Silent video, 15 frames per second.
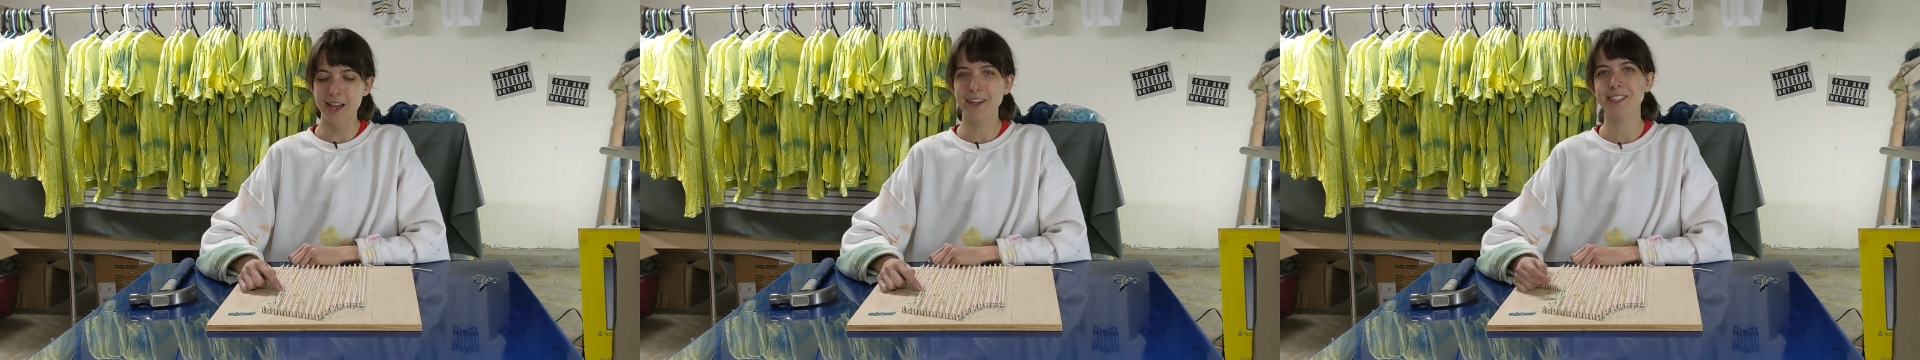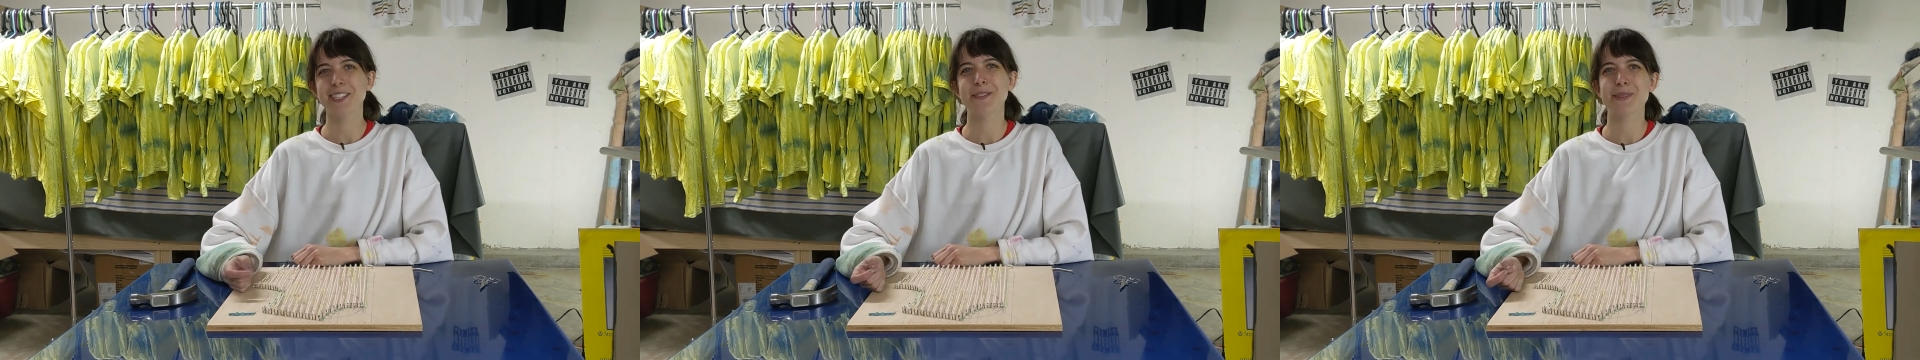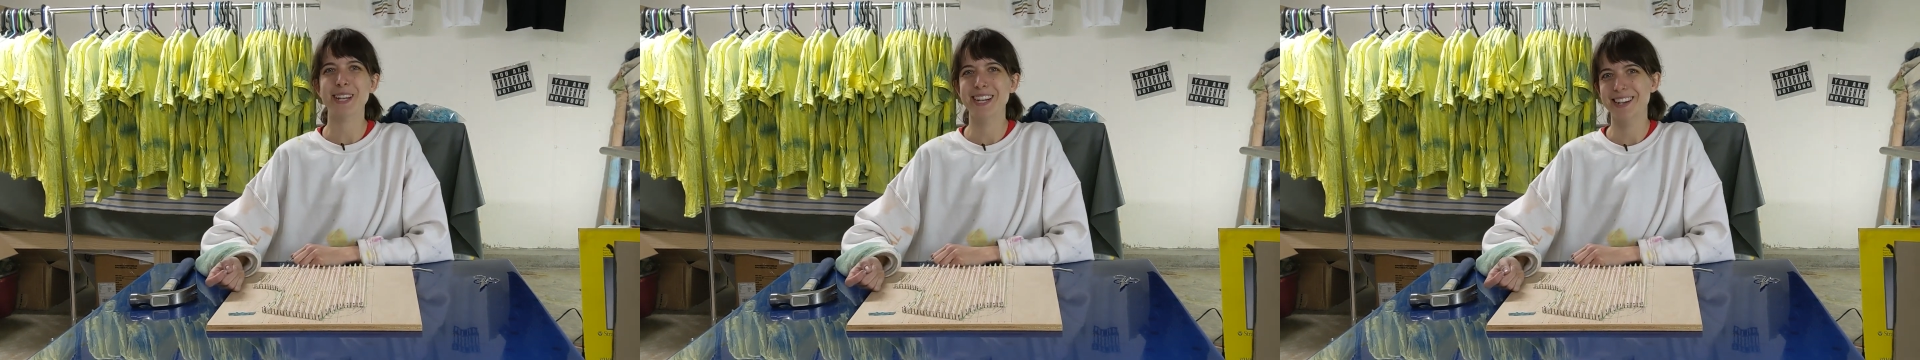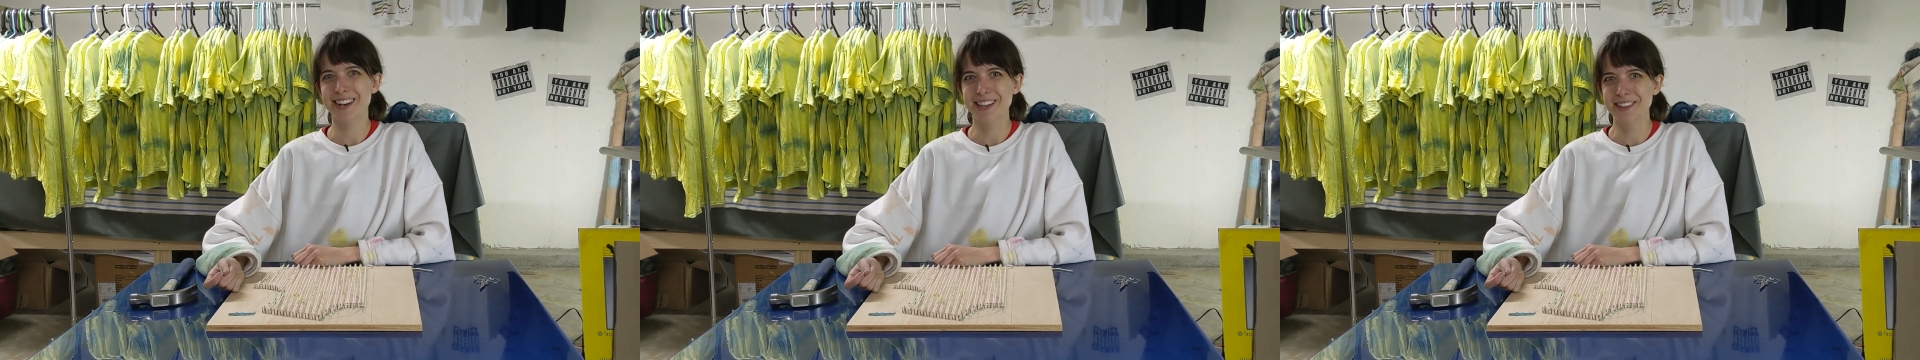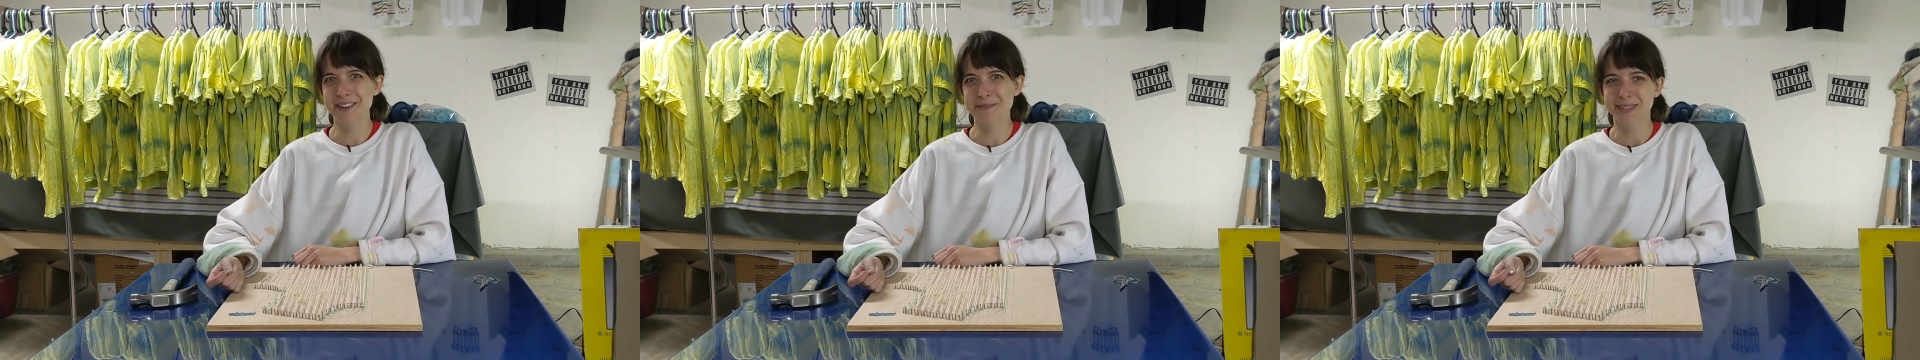also made
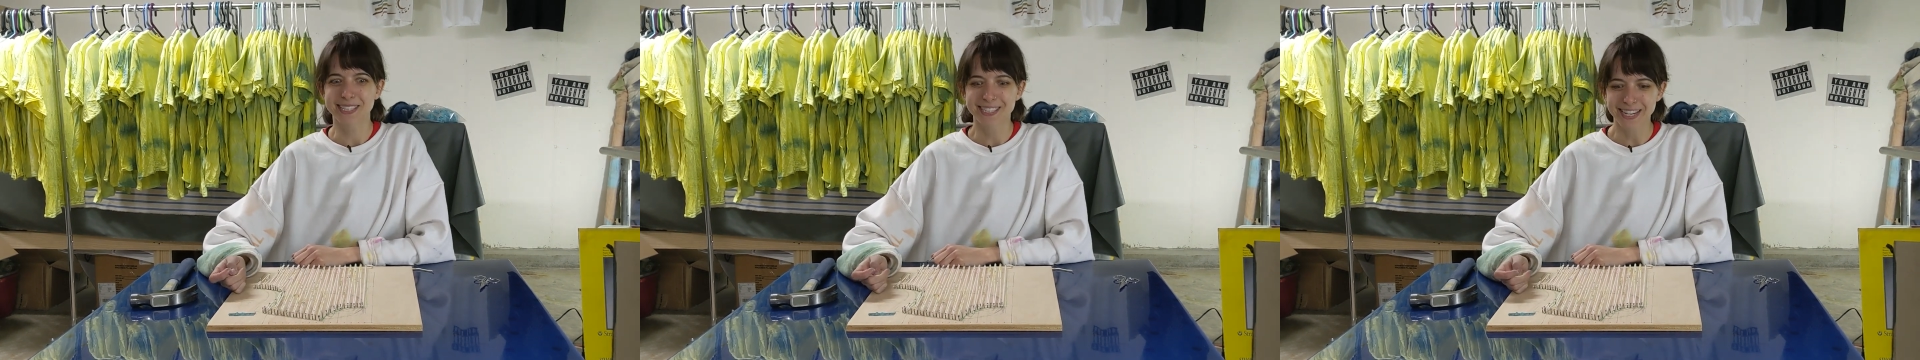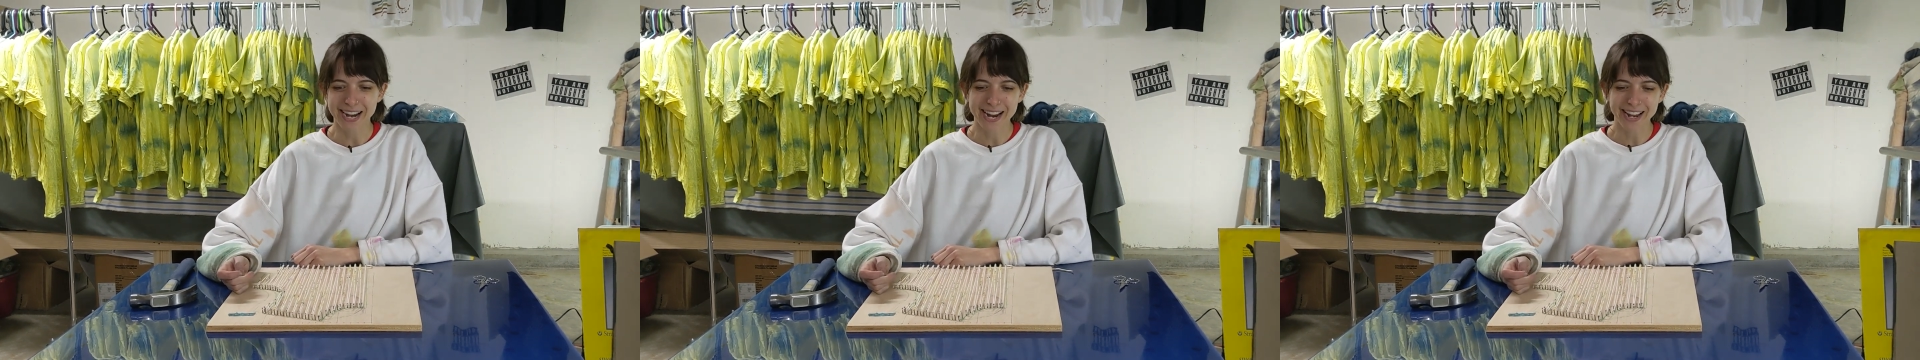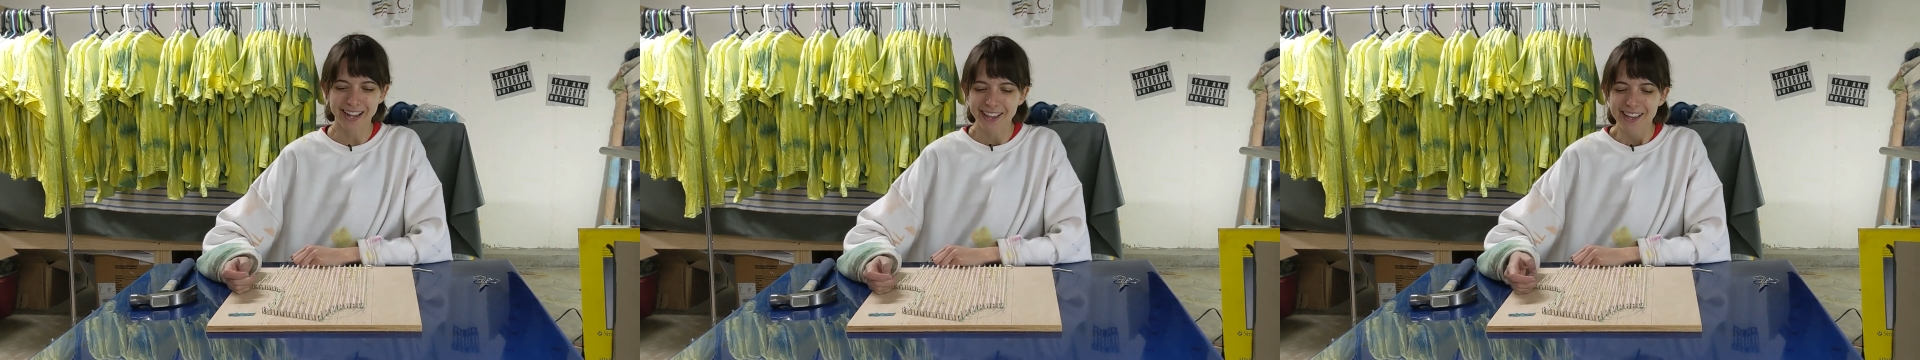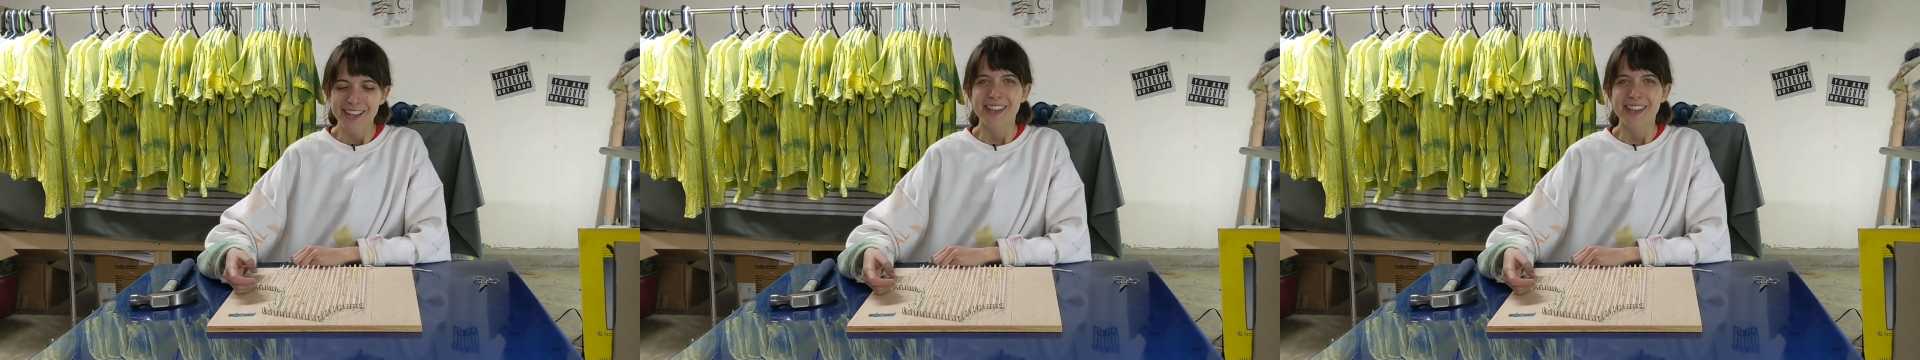another mistake.